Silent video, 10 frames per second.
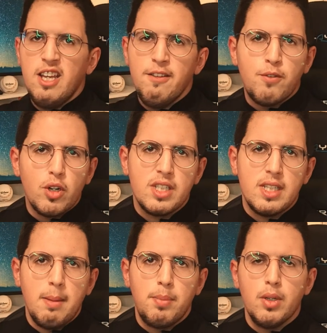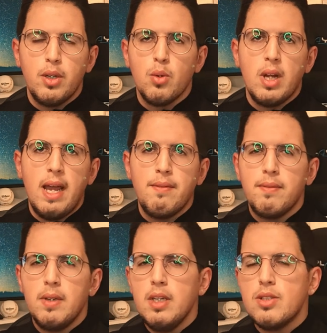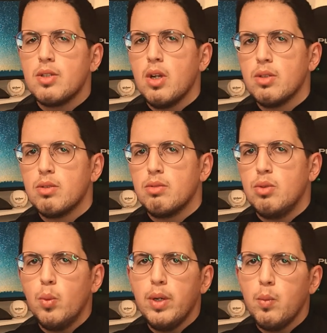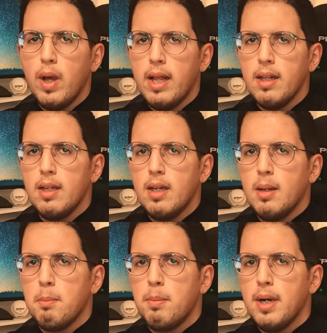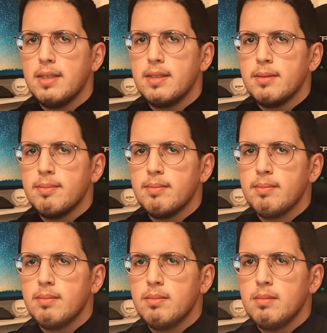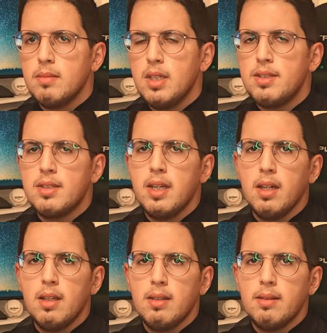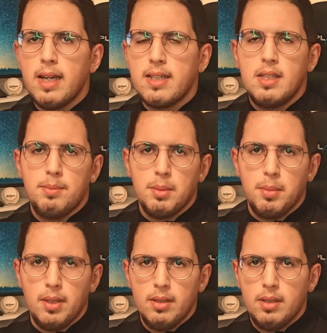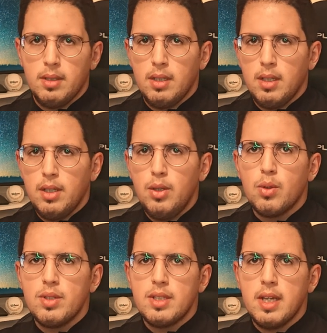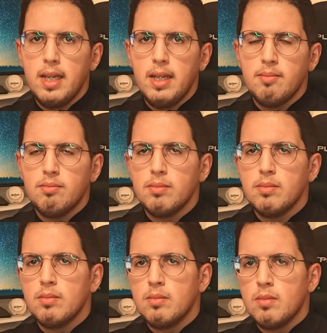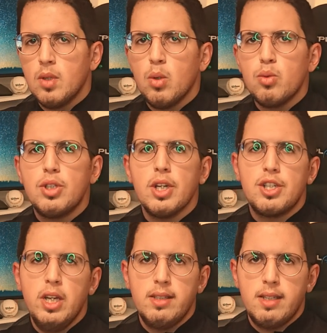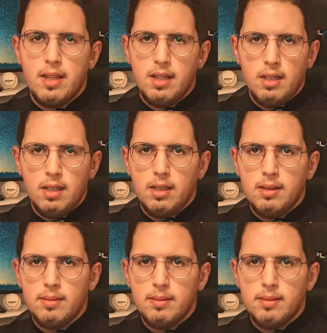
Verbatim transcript: If, for example, your life is not doing well but it's still acceptable, you can say udjir shi tadin.